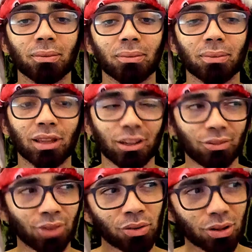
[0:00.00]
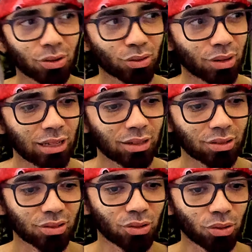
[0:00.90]
But if I recall correct
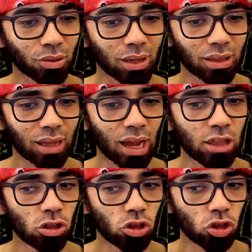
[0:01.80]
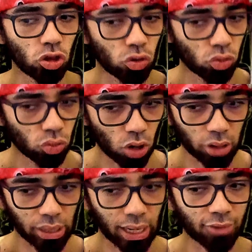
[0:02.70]
correctly, I do not
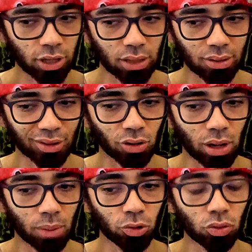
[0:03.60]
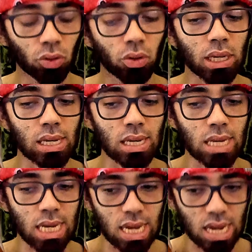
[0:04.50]
have anything on Kabuto
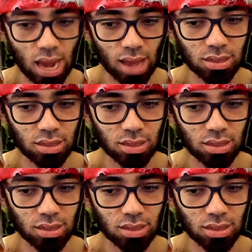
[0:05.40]
yet.